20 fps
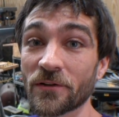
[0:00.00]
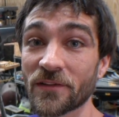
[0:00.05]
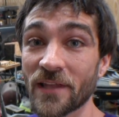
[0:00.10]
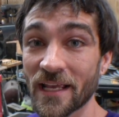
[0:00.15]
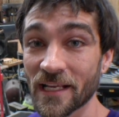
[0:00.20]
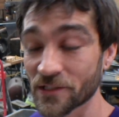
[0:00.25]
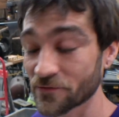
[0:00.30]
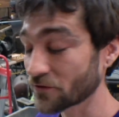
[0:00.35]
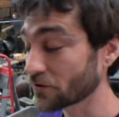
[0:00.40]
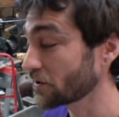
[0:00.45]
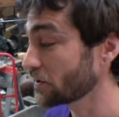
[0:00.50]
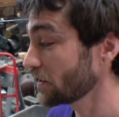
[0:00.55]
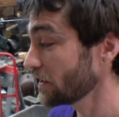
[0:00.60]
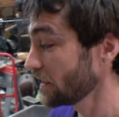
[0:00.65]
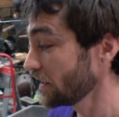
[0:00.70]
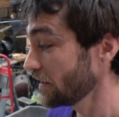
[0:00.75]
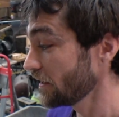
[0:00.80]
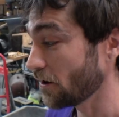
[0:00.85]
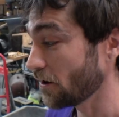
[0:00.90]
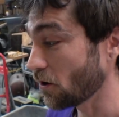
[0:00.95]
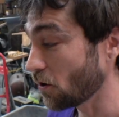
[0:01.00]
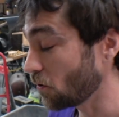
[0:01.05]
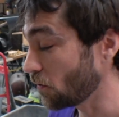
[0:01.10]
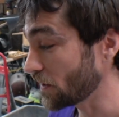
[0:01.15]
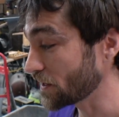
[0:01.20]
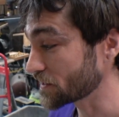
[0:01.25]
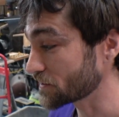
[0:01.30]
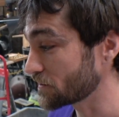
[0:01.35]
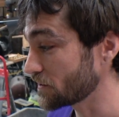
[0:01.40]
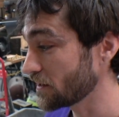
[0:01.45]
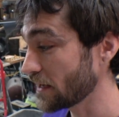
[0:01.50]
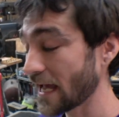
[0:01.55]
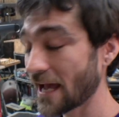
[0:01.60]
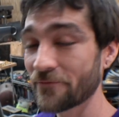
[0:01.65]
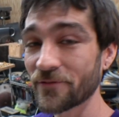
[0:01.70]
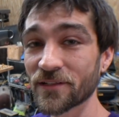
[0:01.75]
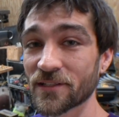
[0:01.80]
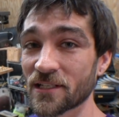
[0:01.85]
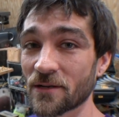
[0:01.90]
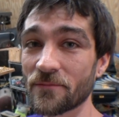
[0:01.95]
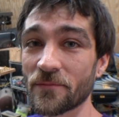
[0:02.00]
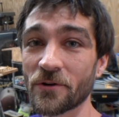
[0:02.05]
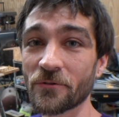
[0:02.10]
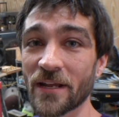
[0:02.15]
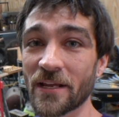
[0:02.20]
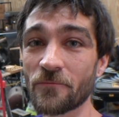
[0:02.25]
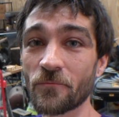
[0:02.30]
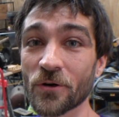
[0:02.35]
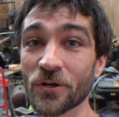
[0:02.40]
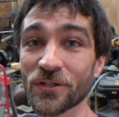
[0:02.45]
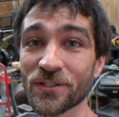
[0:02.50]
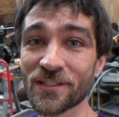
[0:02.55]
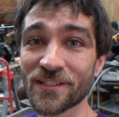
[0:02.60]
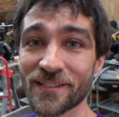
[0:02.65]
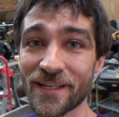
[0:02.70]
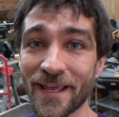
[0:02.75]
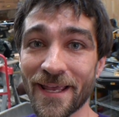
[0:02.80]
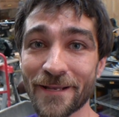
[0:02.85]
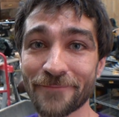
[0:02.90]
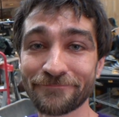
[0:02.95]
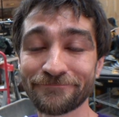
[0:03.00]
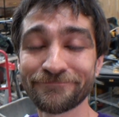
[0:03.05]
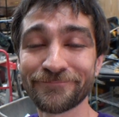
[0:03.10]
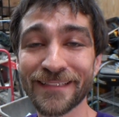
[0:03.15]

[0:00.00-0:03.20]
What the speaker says: Thanks for always having some great words to say.